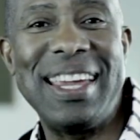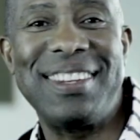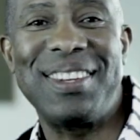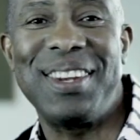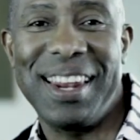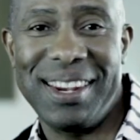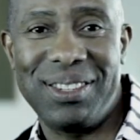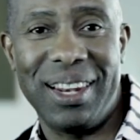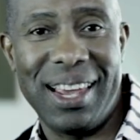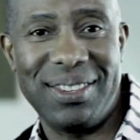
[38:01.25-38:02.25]
in
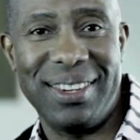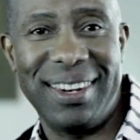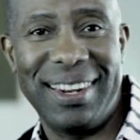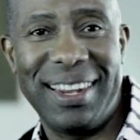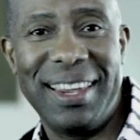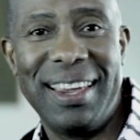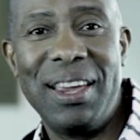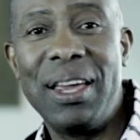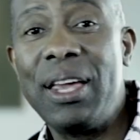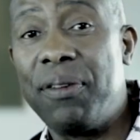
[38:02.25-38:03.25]
today's lesson.
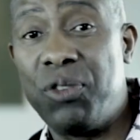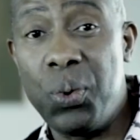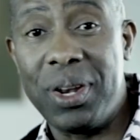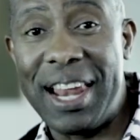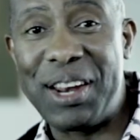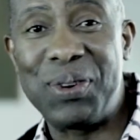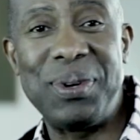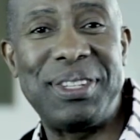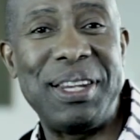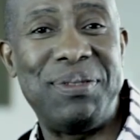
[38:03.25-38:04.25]
If you would like to
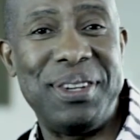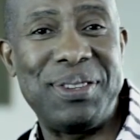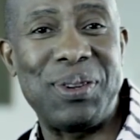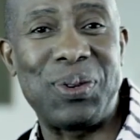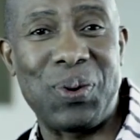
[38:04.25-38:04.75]
receive Jesus